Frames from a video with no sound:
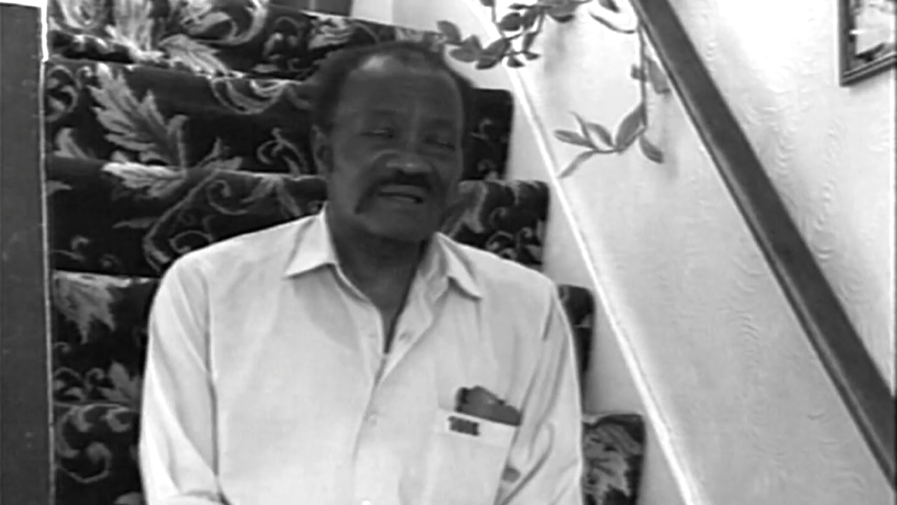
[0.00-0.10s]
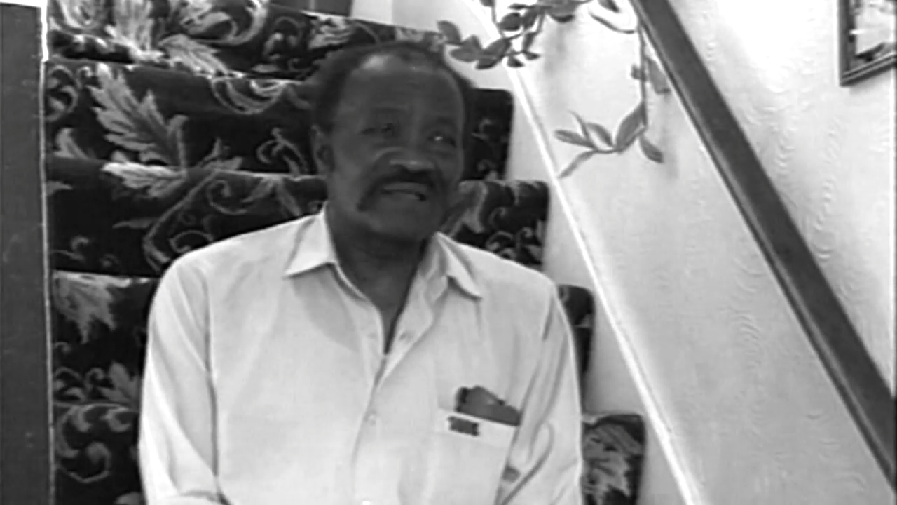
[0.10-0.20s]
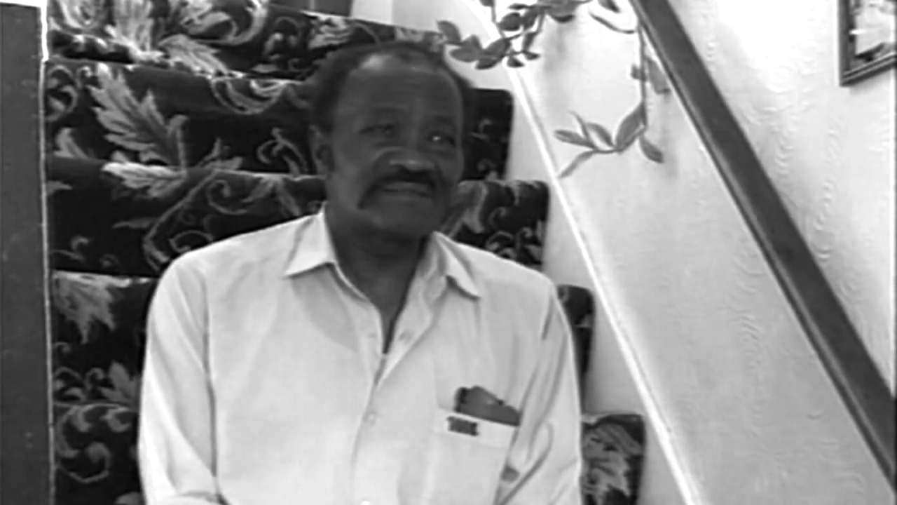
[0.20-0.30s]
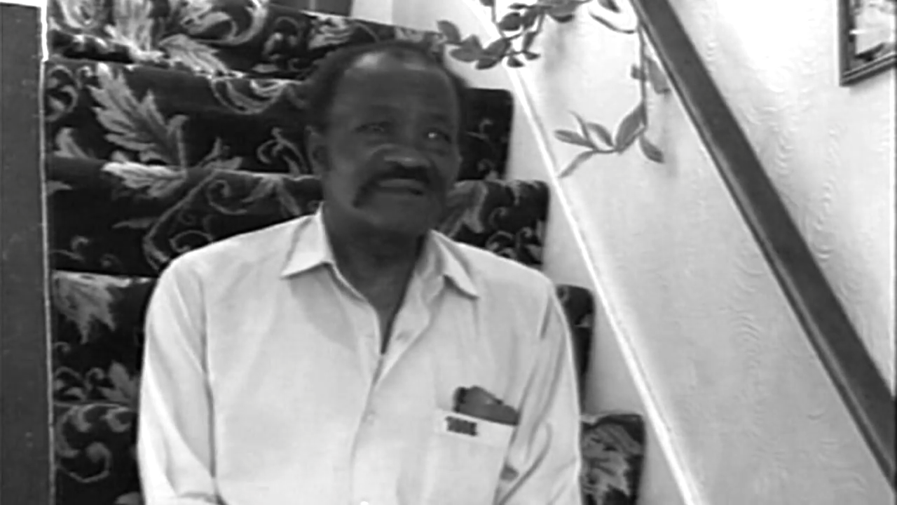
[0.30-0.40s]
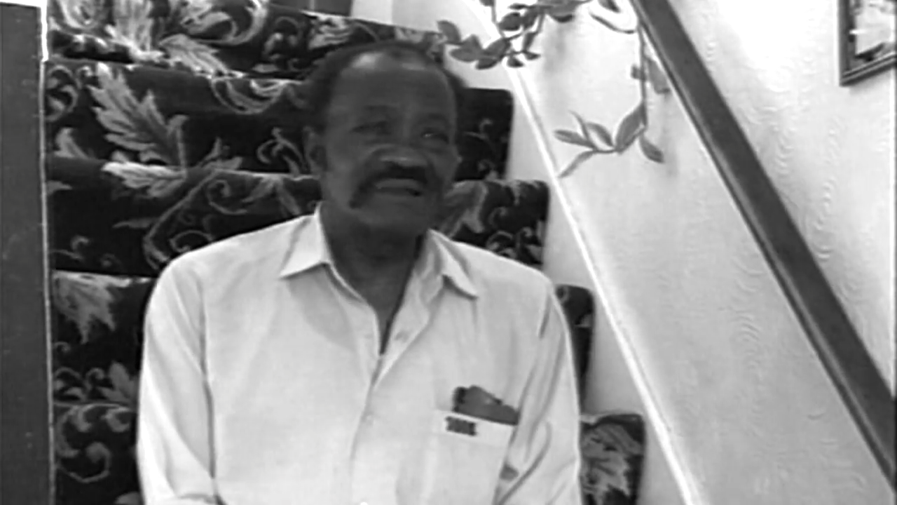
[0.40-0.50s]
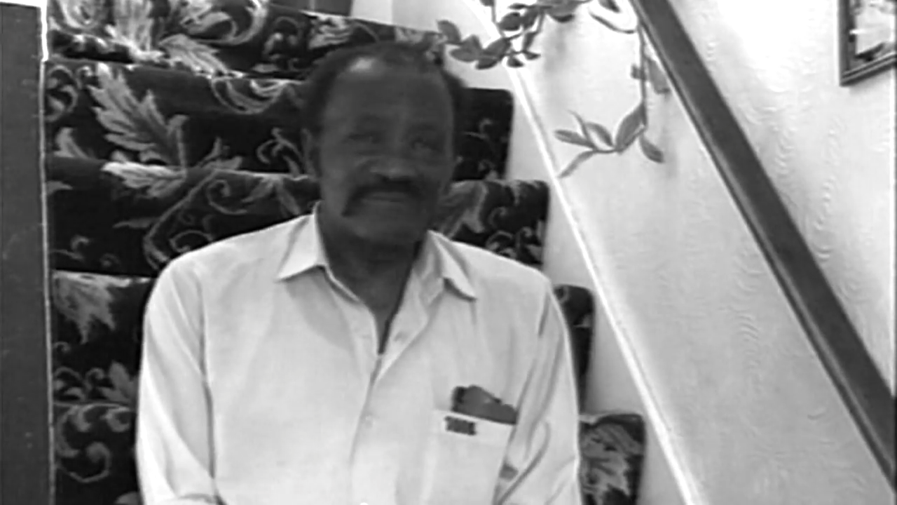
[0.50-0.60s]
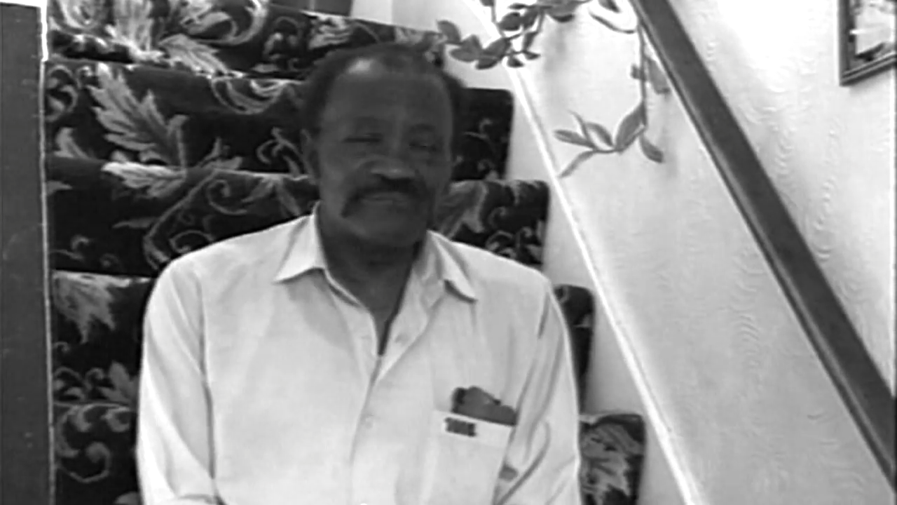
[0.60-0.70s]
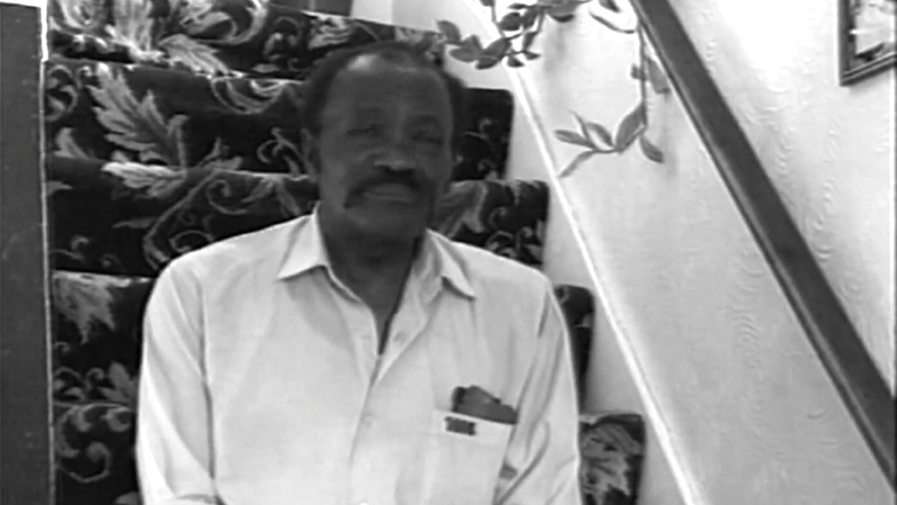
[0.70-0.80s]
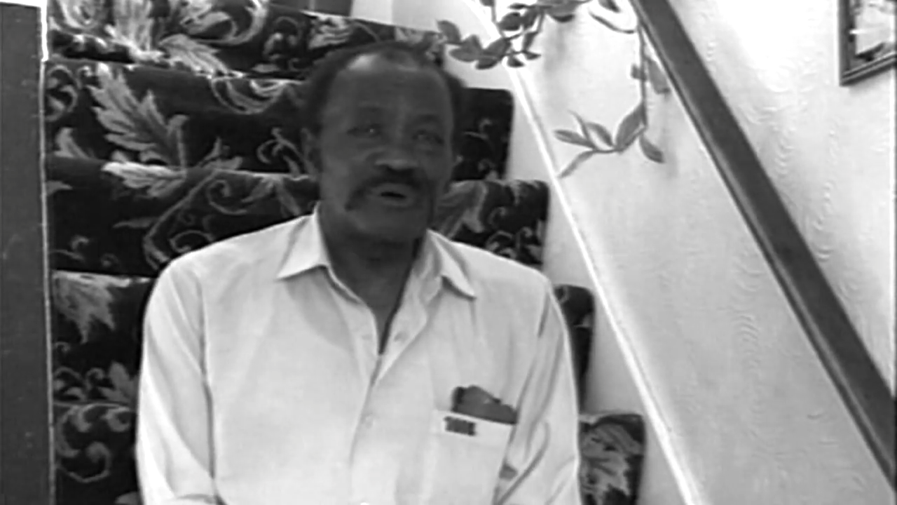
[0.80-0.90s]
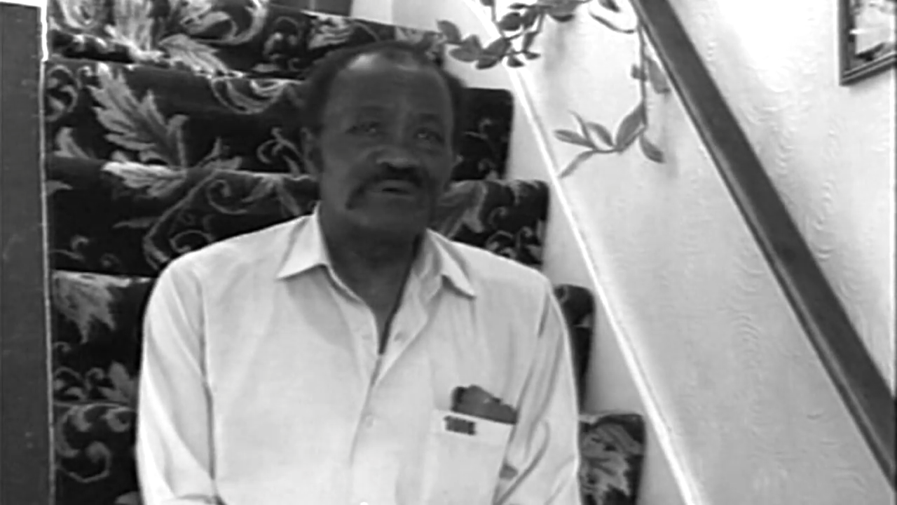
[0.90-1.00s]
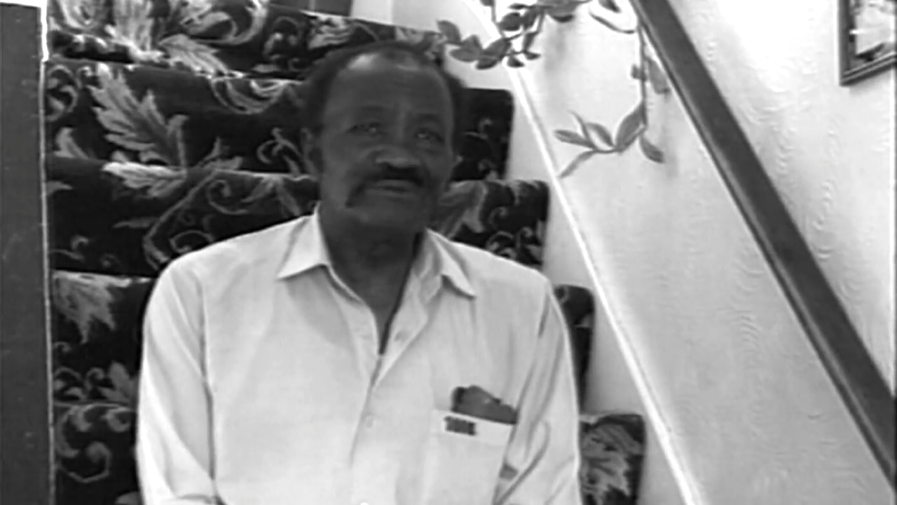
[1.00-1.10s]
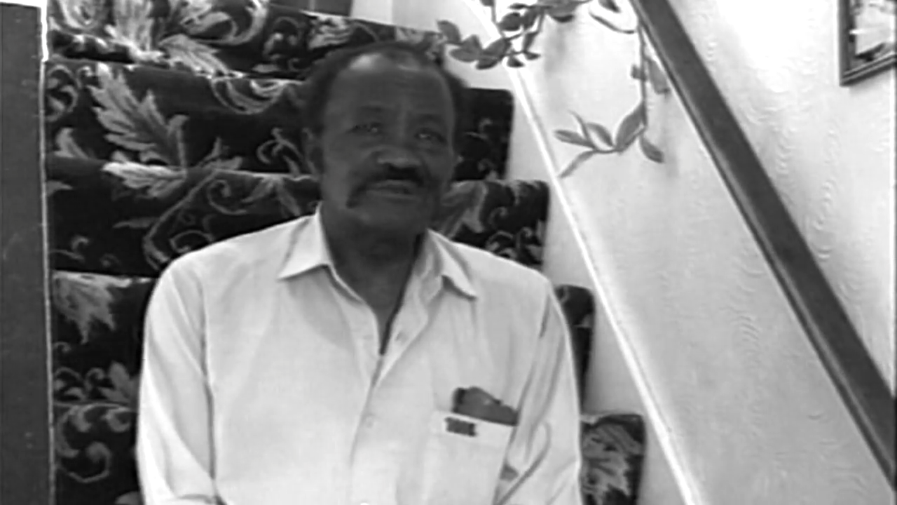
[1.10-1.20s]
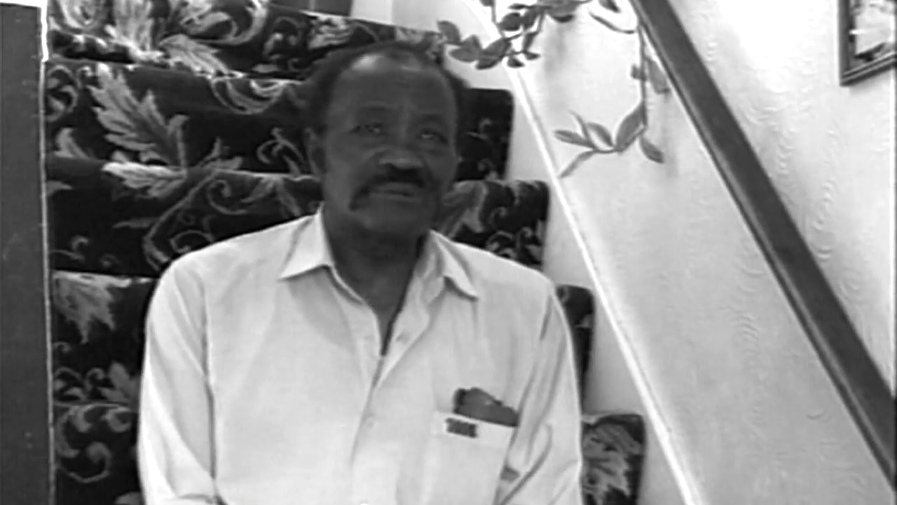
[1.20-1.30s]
I got £11